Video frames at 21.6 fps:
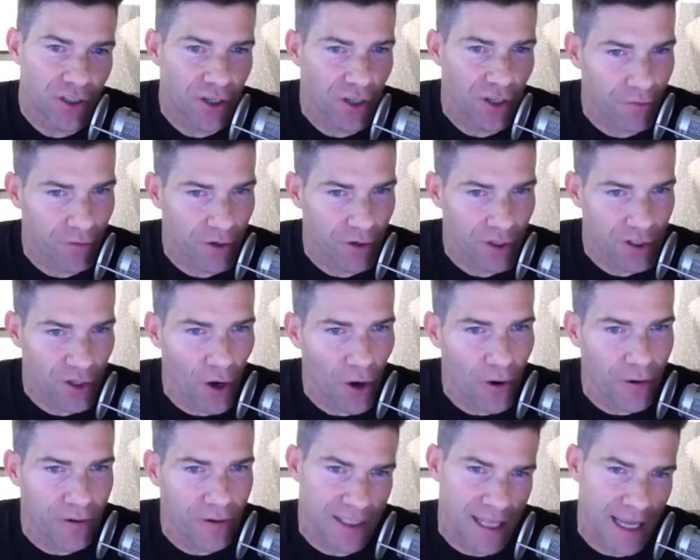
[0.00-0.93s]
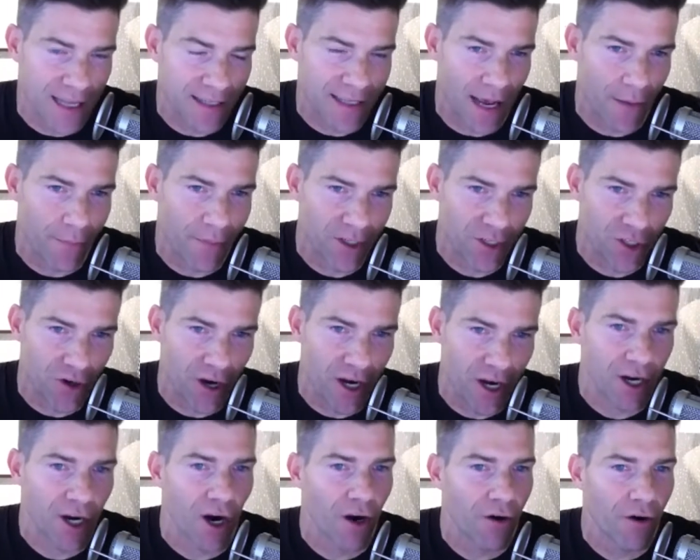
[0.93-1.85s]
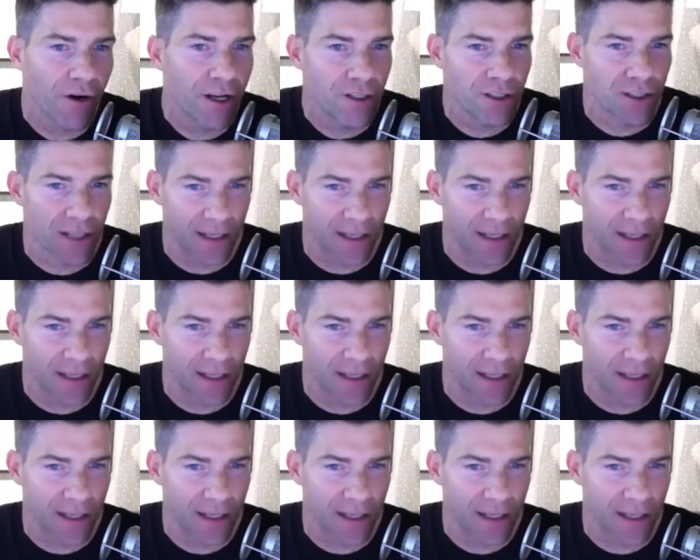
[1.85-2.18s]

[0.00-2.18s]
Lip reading: to the results that demonstrate courage,